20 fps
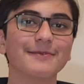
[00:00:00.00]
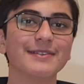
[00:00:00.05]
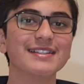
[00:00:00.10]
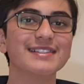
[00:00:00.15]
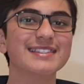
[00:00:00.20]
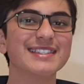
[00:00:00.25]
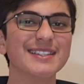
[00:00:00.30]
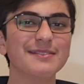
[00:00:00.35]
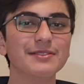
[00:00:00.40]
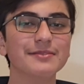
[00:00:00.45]

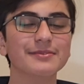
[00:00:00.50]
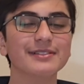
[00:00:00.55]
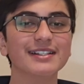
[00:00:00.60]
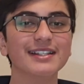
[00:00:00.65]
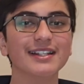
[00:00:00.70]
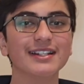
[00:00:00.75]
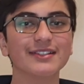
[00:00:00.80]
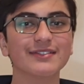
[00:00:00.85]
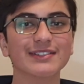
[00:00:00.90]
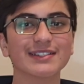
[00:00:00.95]
It seems
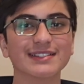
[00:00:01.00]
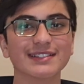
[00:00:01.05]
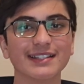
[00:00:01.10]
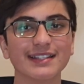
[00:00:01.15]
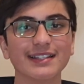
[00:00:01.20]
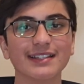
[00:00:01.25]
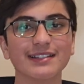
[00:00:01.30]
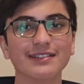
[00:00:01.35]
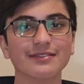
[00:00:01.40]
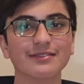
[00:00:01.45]
pretty
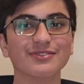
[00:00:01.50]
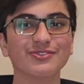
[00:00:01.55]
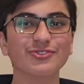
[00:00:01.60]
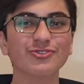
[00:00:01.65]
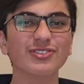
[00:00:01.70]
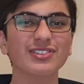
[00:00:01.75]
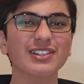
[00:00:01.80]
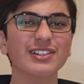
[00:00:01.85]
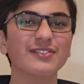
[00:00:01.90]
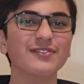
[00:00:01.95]
interesting,
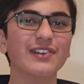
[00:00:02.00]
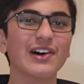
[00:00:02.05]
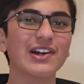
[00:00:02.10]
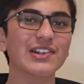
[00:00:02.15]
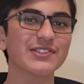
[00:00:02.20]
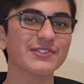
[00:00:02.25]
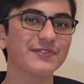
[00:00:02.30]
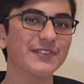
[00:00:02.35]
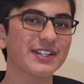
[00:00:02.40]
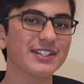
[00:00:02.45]
though a little
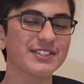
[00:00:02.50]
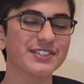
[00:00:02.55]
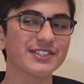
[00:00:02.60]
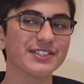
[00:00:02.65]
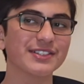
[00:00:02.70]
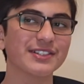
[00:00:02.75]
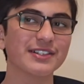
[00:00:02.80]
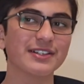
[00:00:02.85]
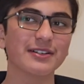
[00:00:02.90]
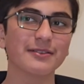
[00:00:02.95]

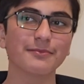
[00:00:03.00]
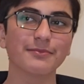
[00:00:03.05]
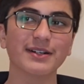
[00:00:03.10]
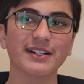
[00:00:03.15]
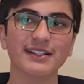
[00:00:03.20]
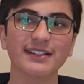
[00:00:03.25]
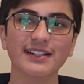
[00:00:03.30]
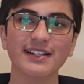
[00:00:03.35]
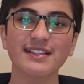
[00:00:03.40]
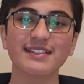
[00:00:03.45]
far-fetched,
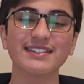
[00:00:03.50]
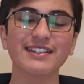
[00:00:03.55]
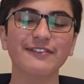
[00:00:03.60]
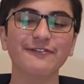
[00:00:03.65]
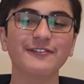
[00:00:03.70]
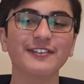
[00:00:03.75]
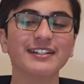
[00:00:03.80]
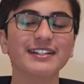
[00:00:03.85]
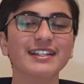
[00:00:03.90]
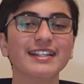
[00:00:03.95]
but it's
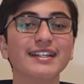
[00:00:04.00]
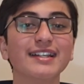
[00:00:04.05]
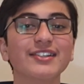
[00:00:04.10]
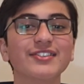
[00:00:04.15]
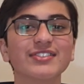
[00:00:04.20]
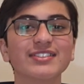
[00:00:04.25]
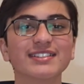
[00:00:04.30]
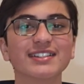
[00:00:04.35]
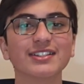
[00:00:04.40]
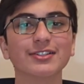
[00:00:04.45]
definitely an
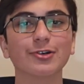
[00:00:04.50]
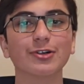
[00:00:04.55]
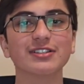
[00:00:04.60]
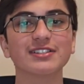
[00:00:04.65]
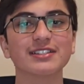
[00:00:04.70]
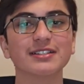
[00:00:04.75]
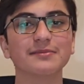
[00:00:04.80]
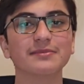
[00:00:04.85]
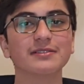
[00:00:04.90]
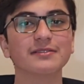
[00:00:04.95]
interesting
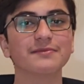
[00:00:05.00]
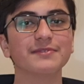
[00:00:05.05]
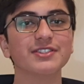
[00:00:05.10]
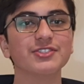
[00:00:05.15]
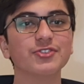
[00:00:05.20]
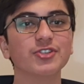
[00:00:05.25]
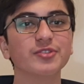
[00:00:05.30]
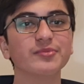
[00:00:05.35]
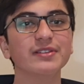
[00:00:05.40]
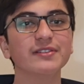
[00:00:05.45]
concept
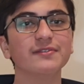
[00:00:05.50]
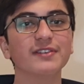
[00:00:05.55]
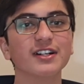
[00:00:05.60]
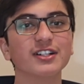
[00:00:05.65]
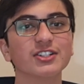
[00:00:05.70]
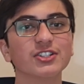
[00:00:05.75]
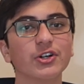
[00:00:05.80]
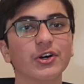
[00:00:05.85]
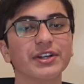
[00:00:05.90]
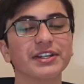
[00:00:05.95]
which could be
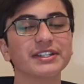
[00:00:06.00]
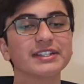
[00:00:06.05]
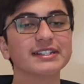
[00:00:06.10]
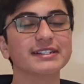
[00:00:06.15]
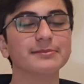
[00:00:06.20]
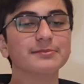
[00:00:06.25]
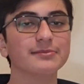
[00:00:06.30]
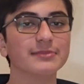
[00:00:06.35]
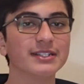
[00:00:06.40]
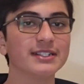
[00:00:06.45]
worked on
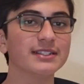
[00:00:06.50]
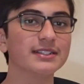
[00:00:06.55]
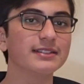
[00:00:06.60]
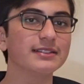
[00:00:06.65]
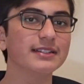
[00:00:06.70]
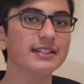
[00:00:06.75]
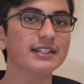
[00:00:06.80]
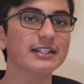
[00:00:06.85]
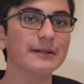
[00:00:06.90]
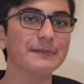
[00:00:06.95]

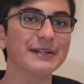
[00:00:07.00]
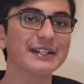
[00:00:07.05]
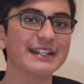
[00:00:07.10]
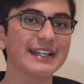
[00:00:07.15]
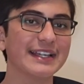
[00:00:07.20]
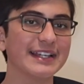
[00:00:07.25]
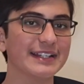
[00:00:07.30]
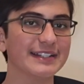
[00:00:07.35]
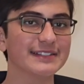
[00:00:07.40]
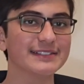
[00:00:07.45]
in the coming
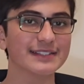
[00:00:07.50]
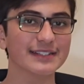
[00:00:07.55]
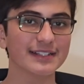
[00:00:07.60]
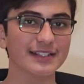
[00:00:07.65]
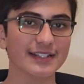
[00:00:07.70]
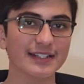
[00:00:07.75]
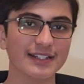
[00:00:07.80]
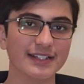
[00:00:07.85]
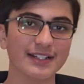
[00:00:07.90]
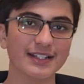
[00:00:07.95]
decades.
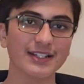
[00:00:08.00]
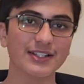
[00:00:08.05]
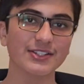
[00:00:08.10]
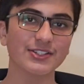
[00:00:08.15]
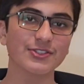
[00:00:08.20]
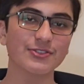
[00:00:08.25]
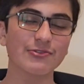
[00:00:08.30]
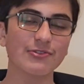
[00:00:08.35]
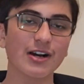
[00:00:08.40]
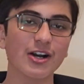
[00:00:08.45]

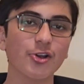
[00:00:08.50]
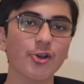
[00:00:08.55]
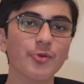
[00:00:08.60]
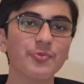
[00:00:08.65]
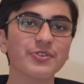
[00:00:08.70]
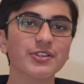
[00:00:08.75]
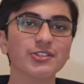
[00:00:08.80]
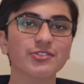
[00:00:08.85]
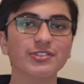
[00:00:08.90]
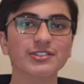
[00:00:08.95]
So I
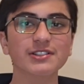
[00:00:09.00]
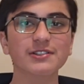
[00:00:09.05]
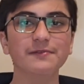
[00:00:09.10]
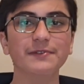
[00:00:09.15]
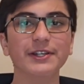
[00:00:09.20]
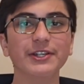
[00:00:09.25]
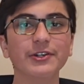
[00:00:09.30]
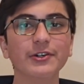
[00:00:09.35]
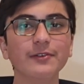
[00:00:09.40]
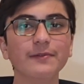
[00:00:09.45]
hope you enjoyed the
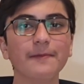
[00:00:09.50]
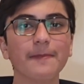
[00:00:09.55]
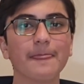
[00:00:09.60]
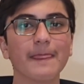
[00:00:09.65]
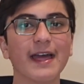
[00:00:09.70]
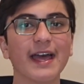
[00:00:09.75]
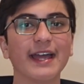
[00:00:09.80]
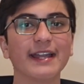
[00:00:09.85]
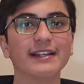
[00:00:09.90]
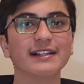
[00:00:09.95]
video,
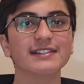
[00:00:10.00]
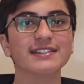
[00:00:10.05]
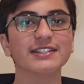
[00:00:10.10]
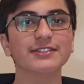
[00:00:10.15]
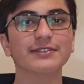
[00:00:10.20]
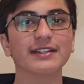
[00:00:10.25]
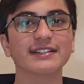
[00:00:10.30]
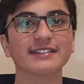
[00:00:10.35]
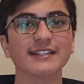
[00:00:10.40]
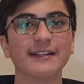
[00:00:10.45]
and I'll
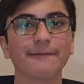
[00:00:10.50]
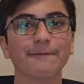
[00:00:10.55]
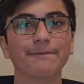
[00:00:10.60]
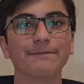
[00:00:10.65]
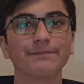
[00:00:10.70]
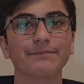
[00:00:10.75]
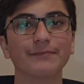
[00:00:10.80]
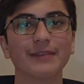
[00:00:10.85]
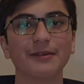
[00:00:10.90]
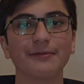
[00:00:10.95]
see you next time.
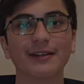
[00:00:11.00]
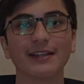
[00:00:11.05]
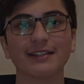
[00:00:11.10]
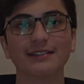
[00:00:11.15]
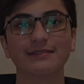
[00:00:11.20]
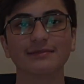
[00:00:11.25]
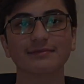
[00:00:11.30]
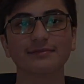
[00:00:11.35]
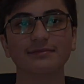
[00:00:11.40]
Bye bye.